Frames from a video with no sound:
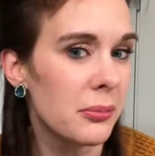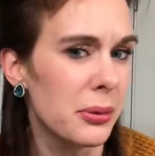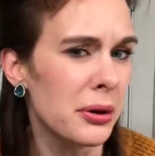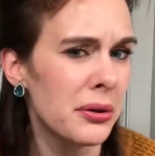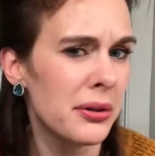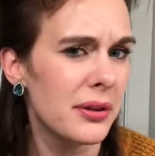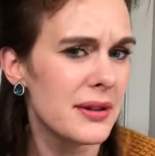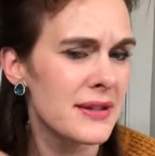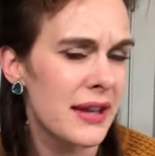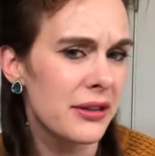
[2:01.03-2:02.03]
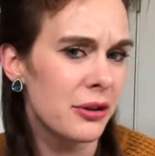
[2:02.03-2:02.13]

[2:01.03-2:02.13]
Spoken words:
Birth, is that the